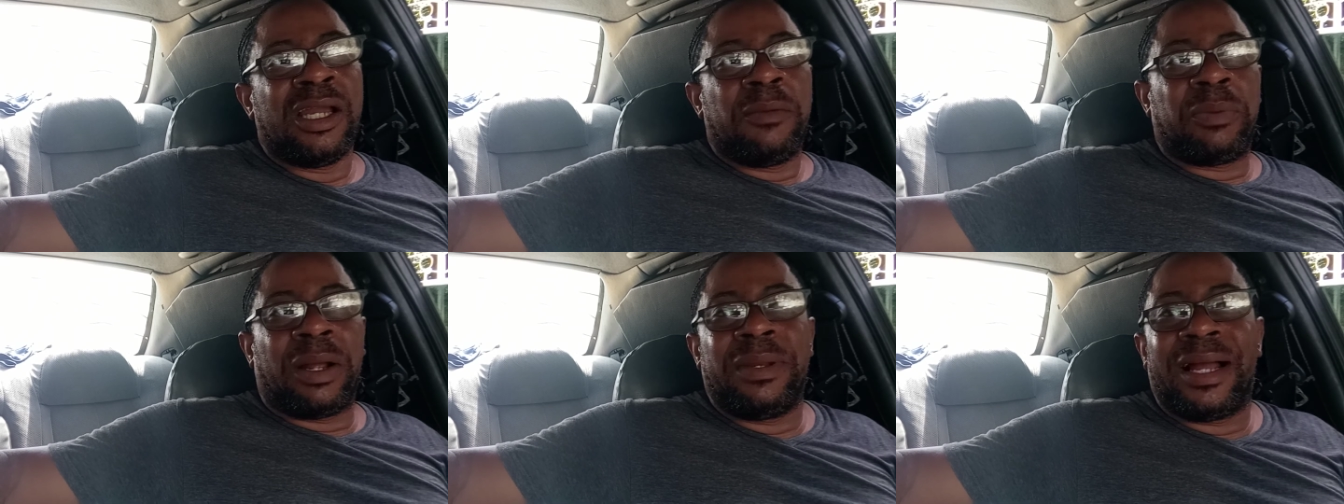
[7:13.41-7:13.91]

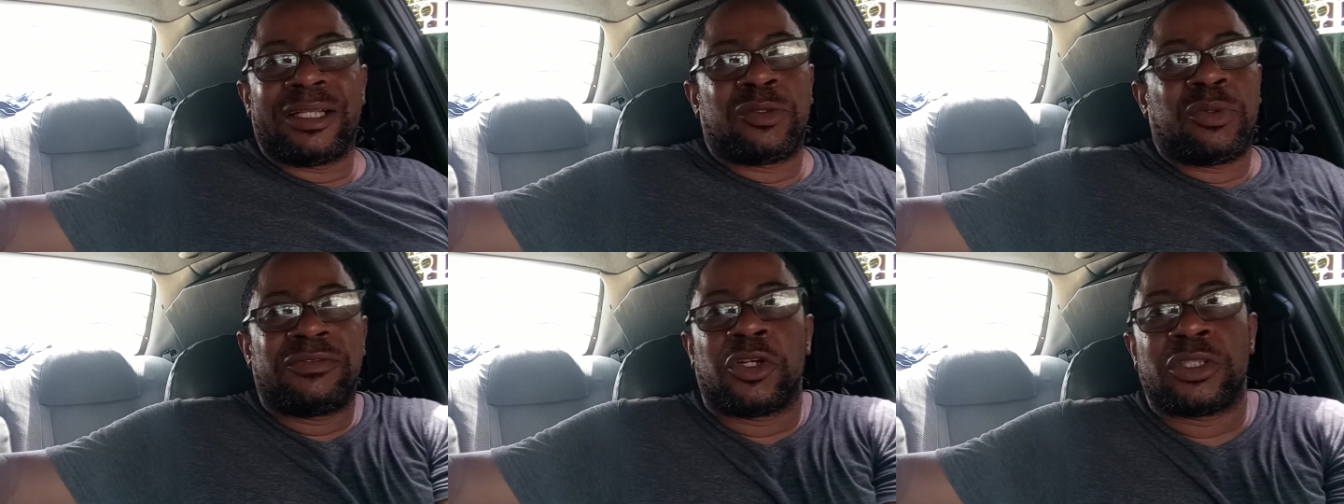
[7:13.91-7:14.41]
Probably all
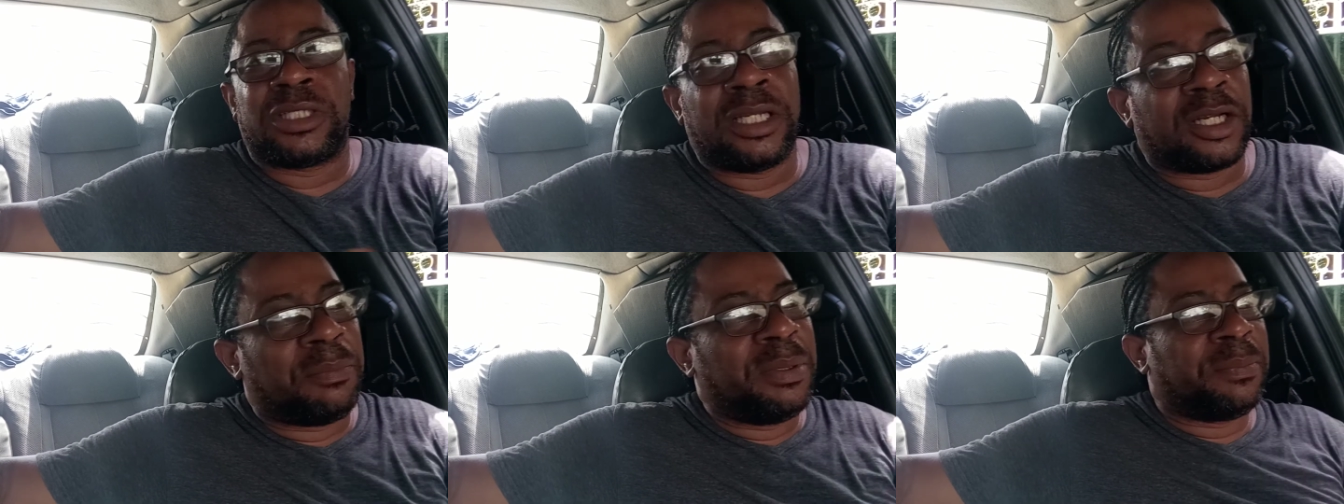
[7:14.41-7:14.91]
12:30
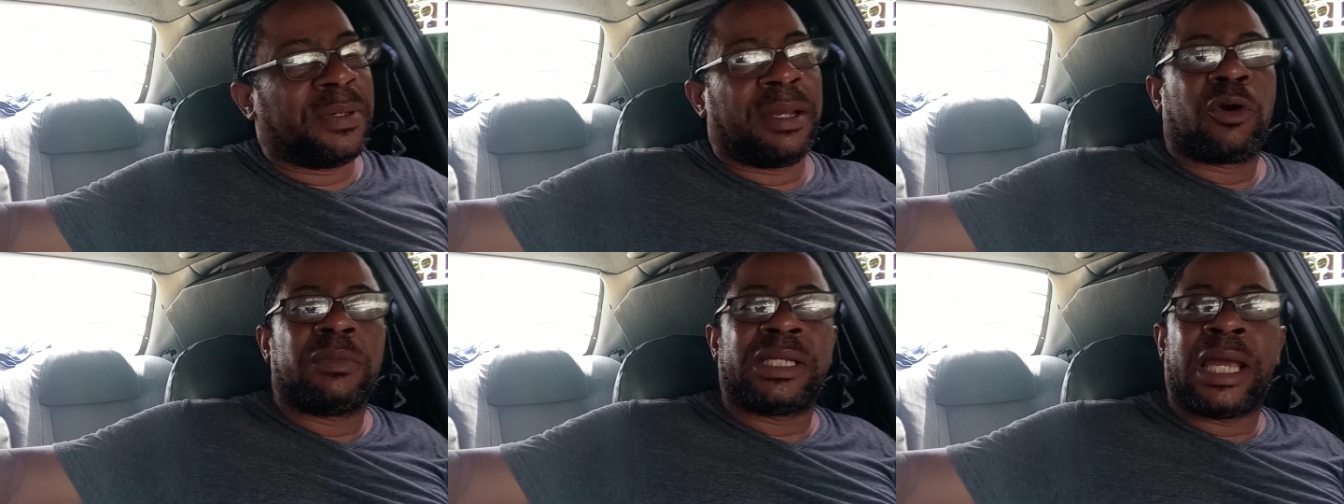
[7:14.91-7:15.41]
little people them
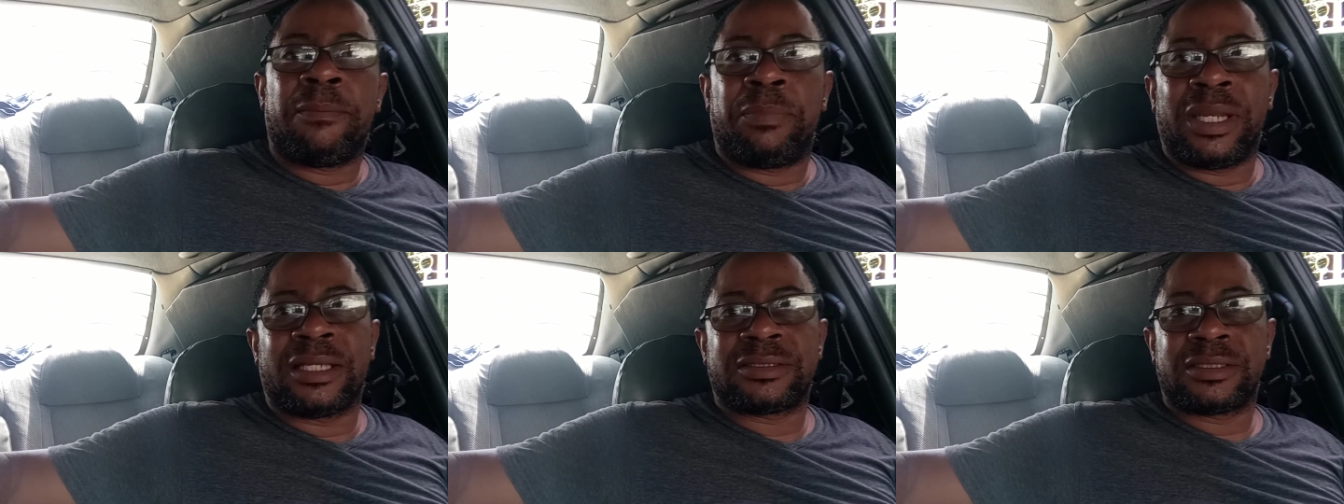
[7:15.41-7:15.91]
coming in
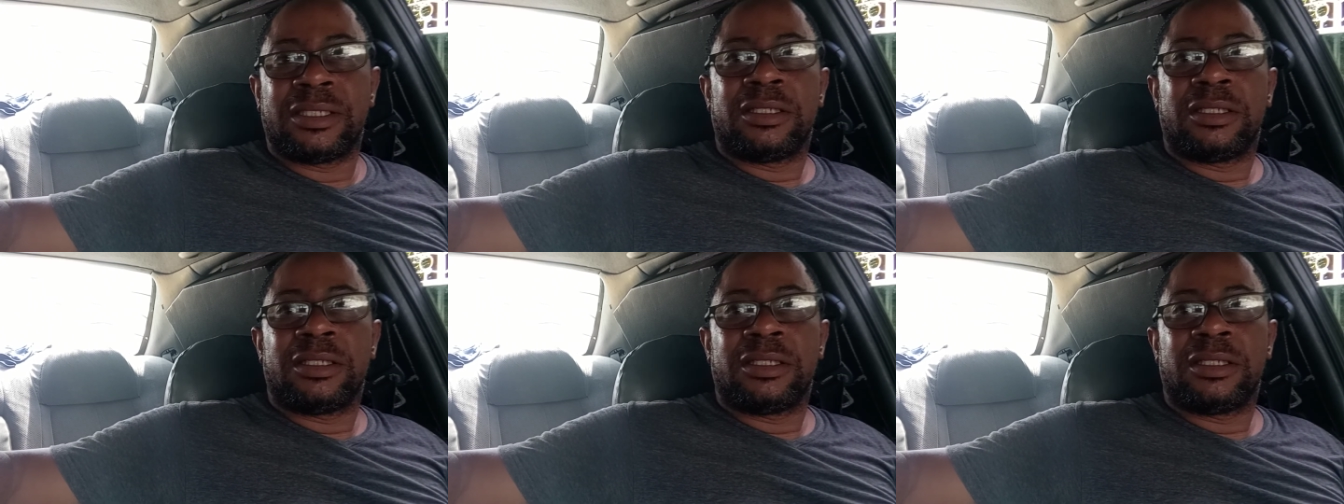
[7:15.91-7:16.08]
place.